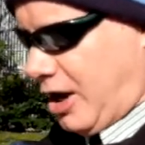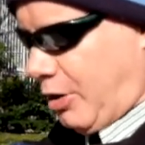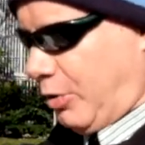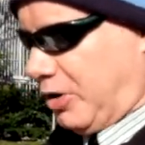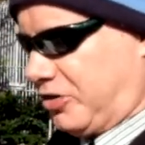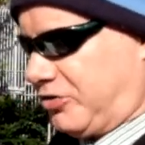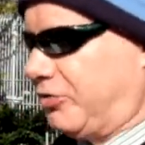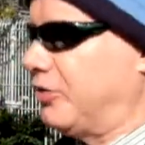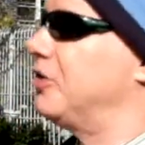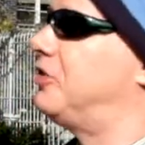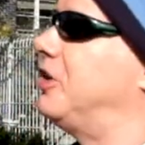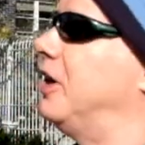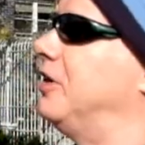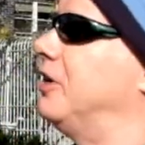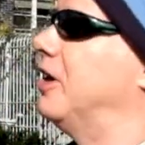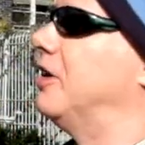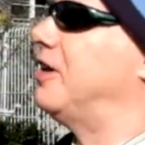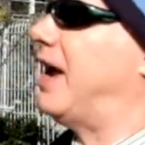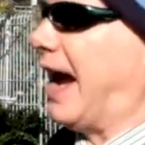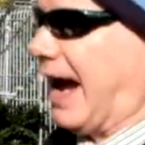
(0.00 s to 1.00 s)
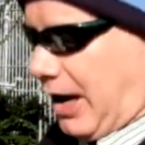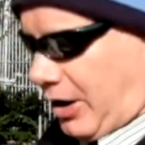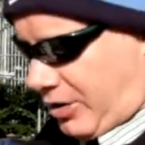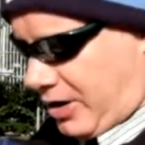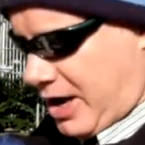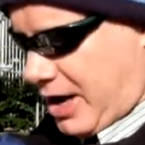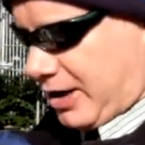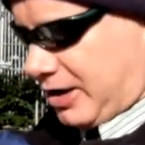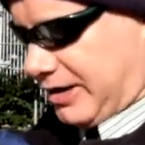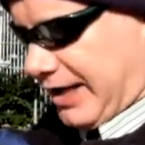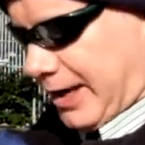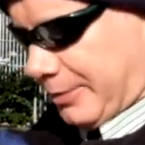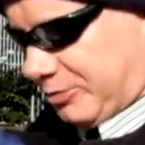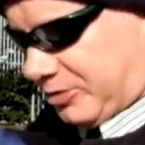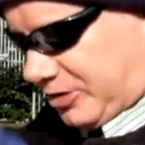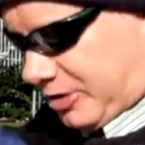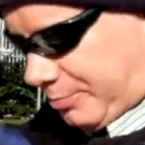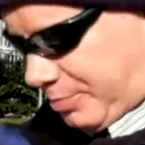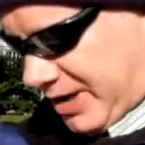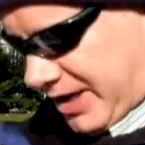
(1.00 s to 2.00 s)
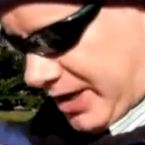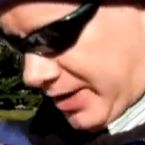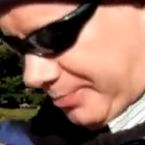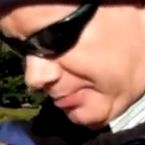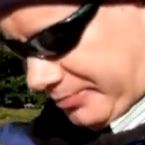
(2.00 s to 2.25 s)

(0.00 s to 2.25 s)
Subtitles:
which Virginia now claims to be."